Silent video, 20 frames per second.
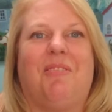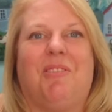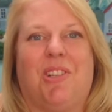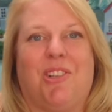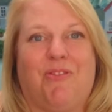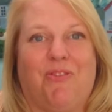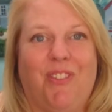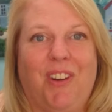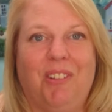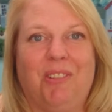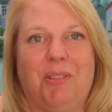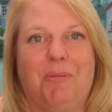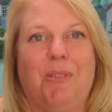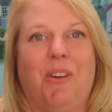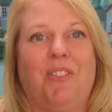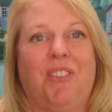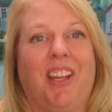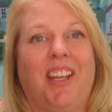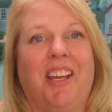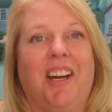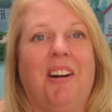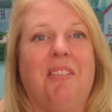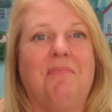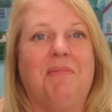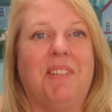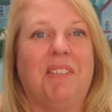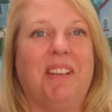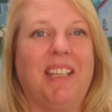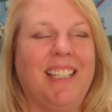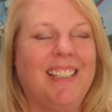Don't just reel them off like
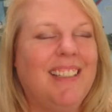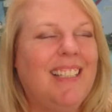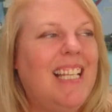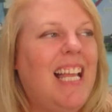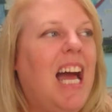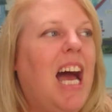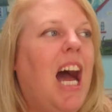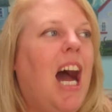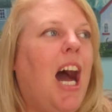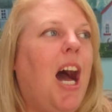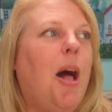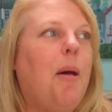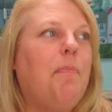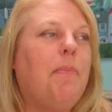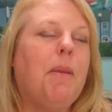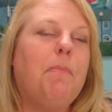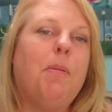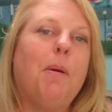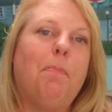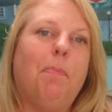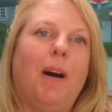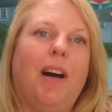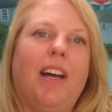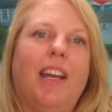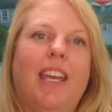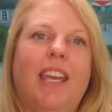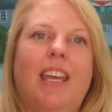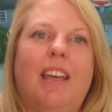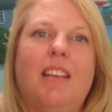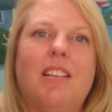I'm doing. Um, but
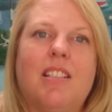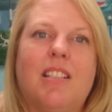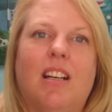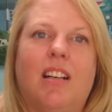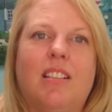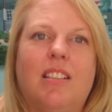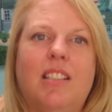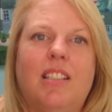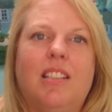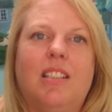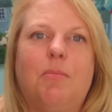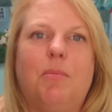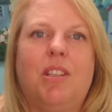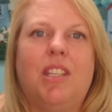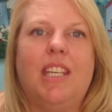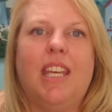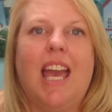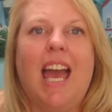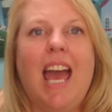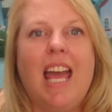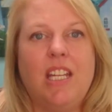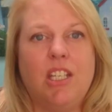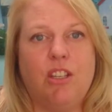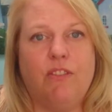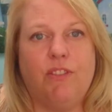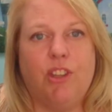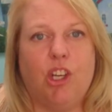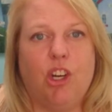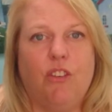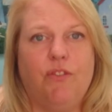by starting them at the end
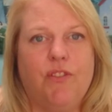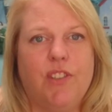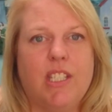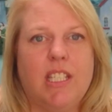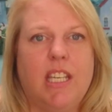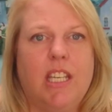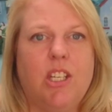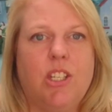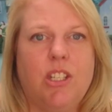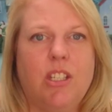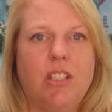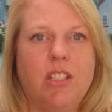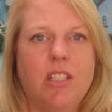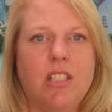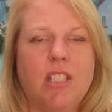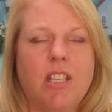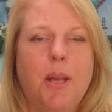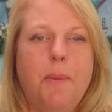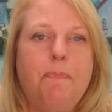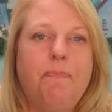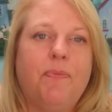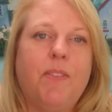of the conversations,